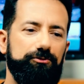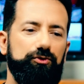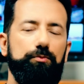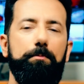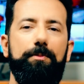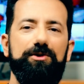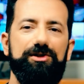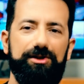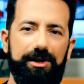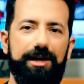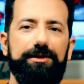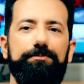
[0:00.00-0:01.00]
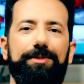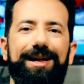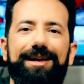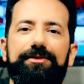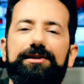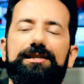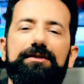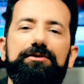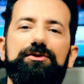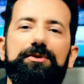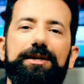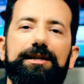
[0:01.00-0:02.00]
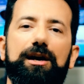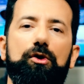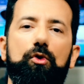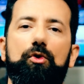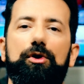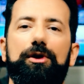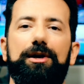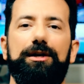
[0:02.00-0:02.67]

to start playing the 7th string guitar or